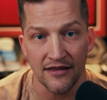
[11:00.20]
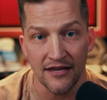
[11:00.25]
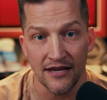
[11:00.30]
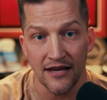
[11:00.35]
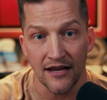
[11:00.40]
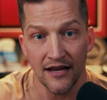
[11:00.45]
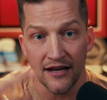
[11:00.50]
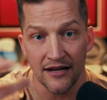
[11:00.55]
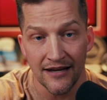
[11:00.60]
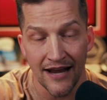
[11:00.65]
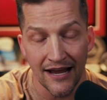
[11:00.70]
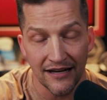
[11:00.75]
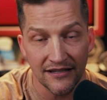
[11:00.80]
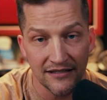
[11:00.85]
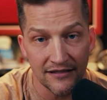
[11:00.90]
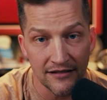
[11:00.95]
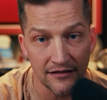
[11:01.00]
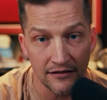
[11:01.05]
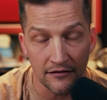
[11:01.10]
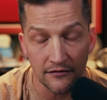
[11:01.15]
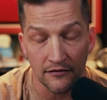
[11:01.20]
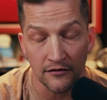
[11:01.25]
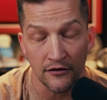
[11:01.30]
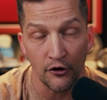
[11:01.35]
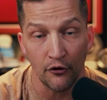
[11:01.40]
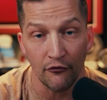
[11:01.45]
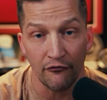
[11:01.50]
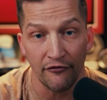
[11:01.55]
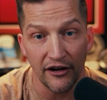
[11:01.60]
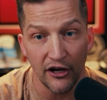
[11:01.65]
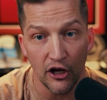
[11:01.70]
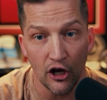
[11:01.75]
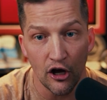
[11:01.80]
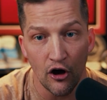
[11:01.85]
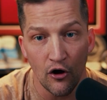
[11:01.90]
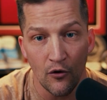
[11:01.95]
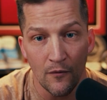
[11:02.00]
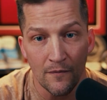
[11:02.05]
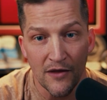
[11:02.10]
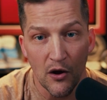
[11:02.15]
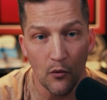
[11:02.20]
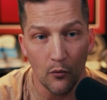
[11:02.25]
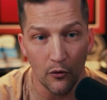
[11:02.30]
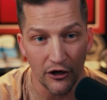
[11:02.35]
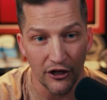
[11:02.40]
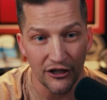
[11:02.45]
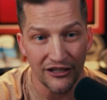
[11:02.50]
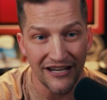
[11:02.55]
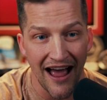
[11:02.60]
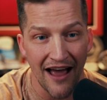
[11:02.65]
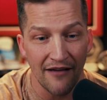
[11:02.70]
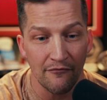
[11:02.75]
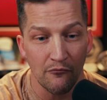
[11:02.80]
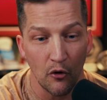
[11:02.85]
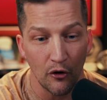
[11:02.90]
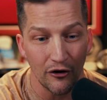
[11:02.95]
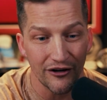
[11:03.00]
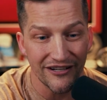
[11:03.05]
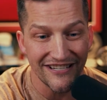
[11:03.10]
the next little video, we're going to dive more